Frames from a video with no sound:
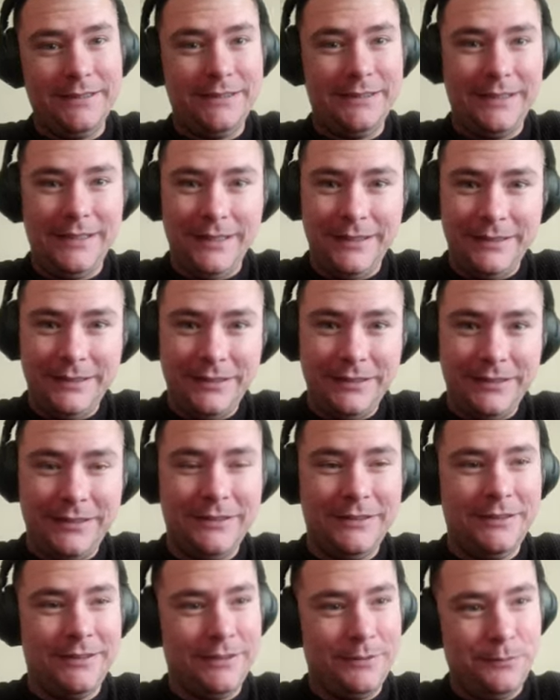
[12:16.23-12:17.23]
together
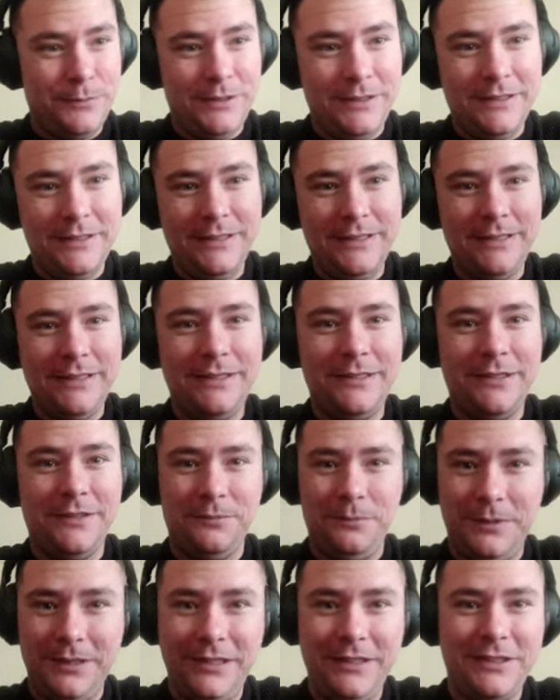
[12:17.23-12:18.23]
the community of
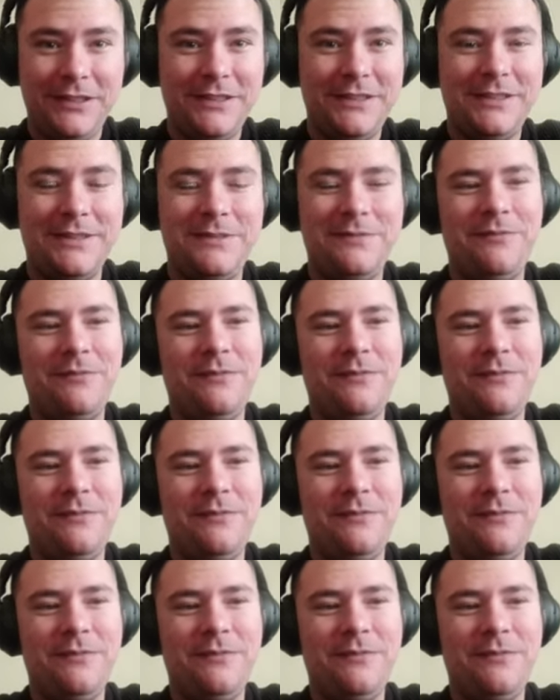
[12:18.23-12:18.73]
players.